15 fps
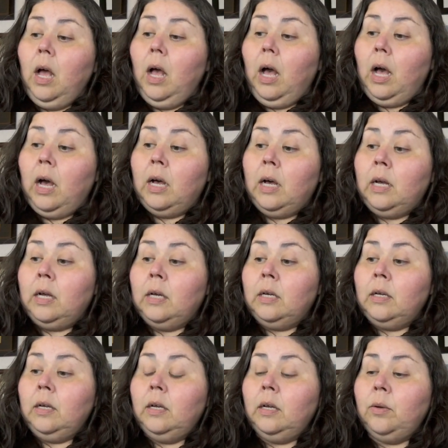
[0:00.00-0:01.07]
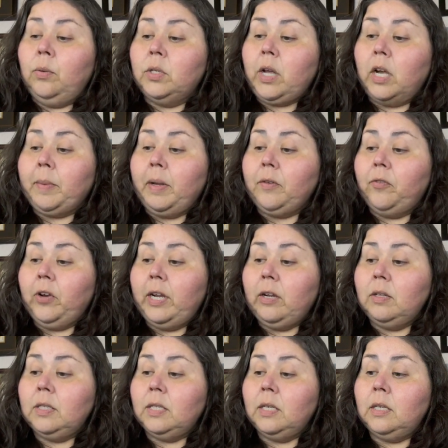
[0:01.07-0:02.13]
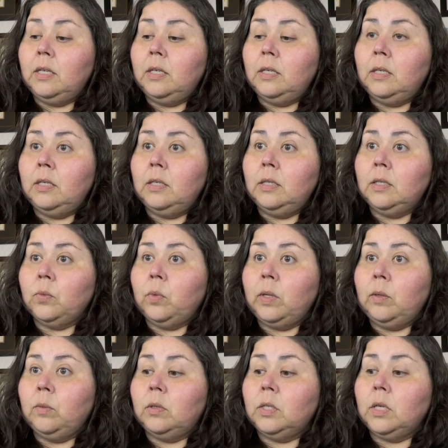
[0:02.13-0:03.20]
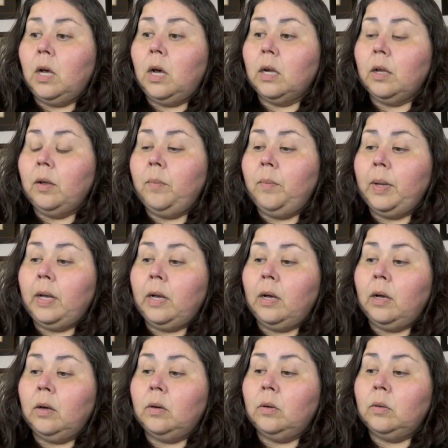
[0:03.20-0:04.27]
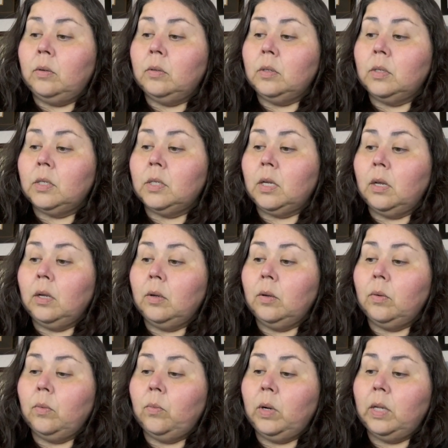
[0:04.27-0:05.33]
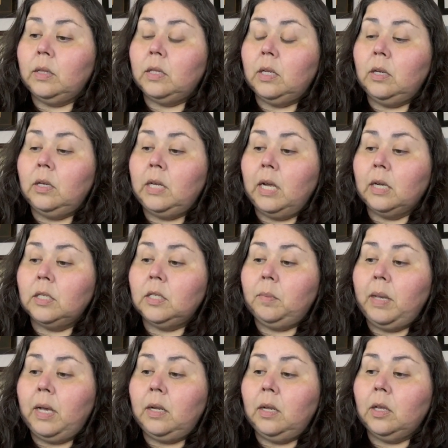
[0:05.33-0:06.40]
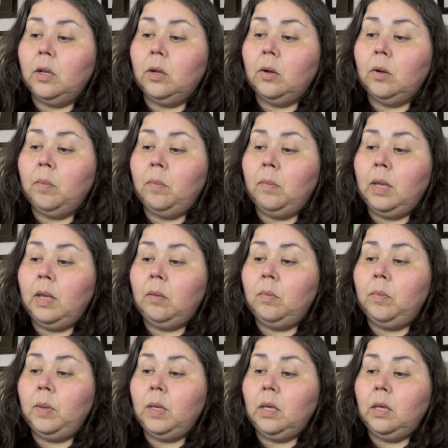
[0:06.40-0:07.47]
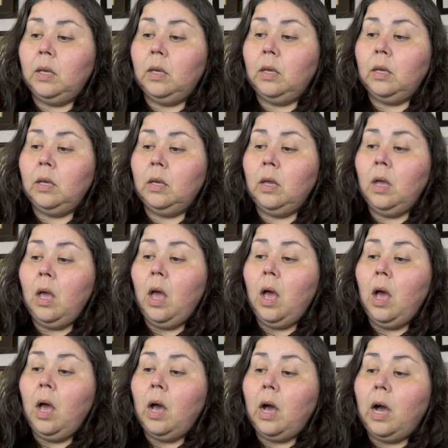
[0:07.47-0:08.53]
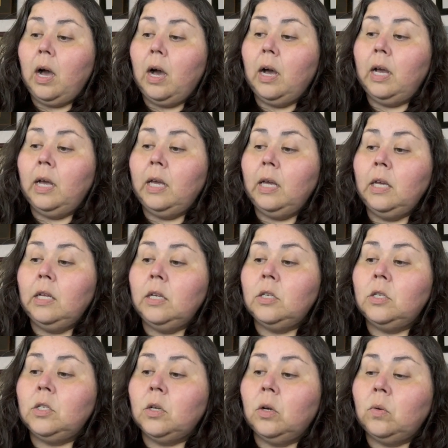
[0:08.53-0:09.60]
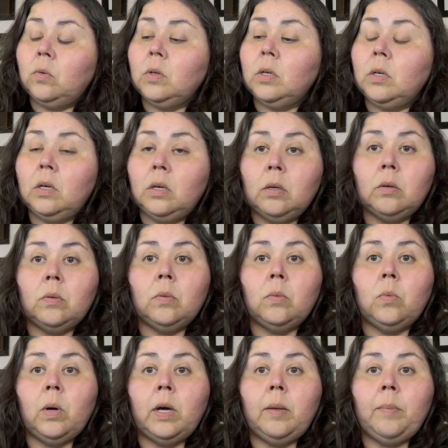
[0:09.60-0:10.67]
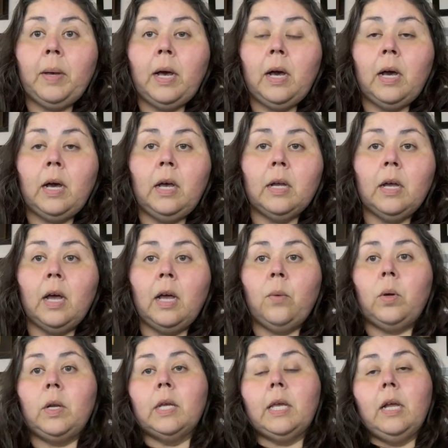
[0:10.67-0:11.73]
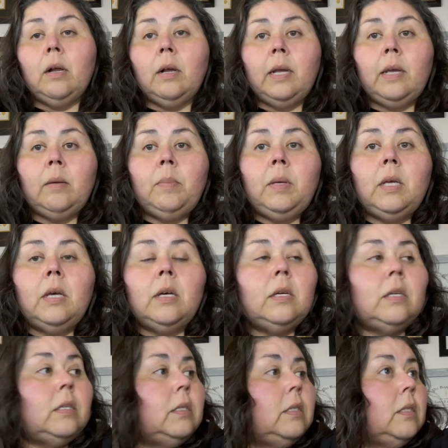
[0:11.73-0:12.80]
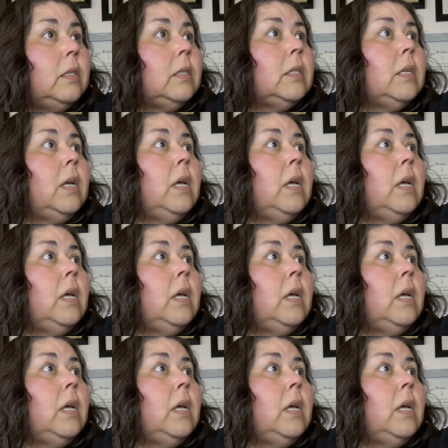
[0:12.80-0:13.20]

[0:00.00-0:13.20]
We'll talk about the fragrances. We will talk about what the next manicure may be. I don't know what bag I want to carry because